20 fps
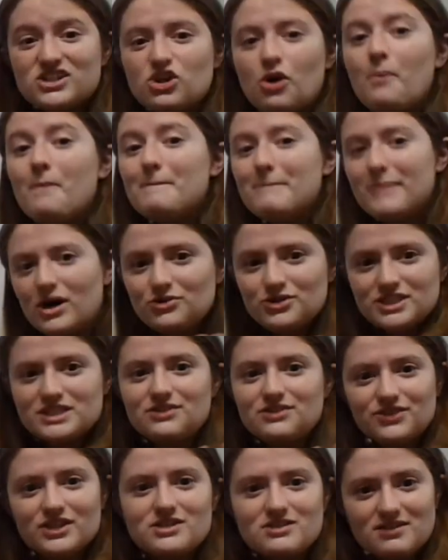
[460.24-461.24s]
So
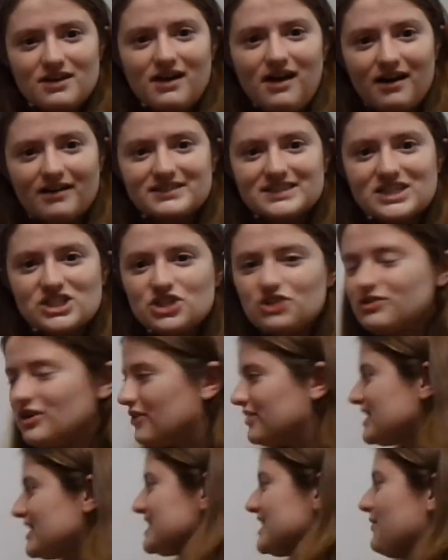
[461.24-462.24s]
most of the song, did you
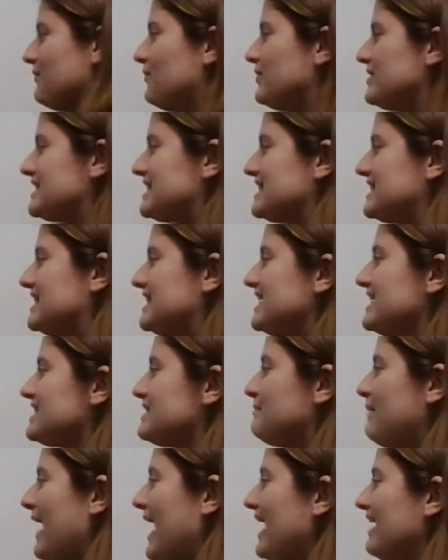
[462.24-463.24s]
notice, was
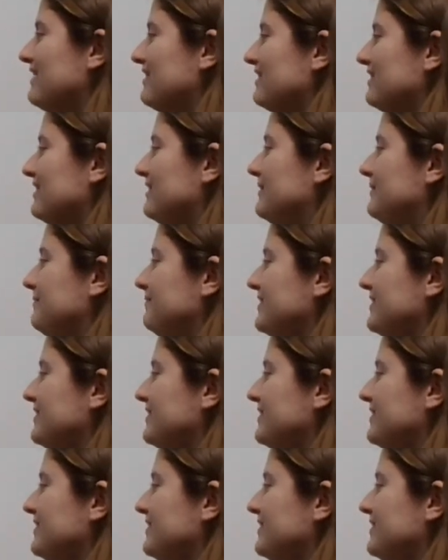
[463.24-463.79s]
this pattern.